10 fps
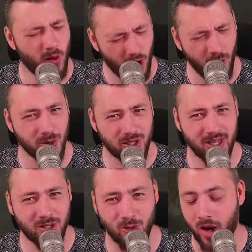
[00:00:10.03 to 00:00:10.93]
Almost at
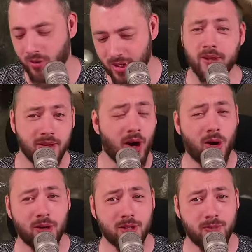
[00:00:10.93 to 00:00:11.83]
200, the
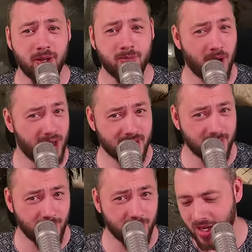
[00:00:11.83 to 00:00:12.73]
hardest pit
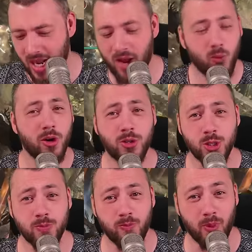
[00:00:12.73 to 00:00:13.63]
possible. And we're
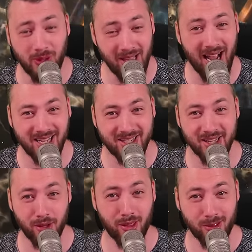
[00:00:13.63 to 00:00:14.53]
just
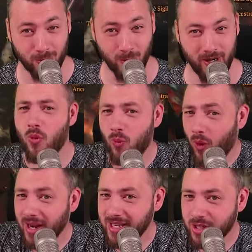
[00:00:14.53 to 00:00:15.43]
blasting through it. Why
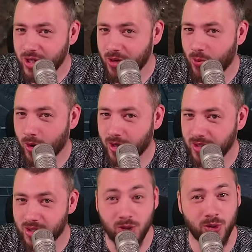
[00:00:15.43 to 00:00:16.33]
is Shadow working
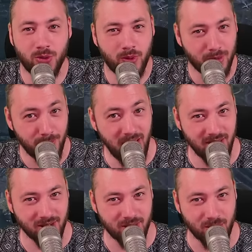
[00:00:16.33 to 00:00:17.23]
so good with
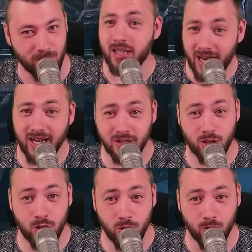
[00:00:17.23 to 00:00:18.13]
minions though? That has
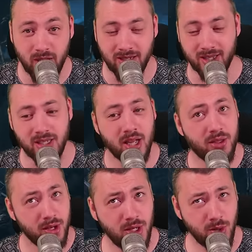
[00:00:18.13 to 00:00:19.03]
two reasons. The
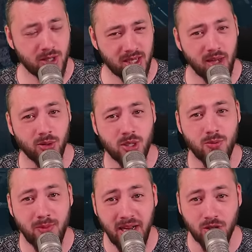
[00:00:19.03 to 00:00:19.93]
new scale to
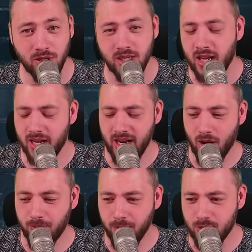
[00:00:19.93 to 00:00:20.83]
mages now
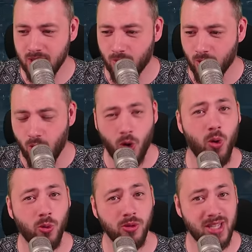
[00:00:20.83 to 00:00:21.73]
boost our
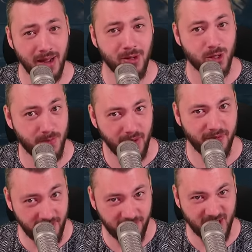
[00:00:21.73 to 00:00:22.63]
whole damage by
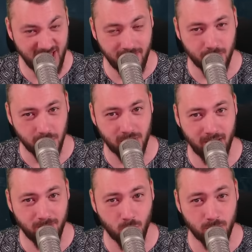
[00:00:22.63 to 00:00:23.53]
15%
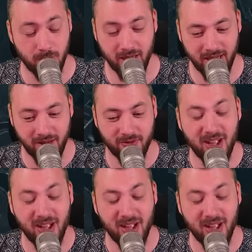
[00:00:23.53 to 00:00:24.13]
multiplicative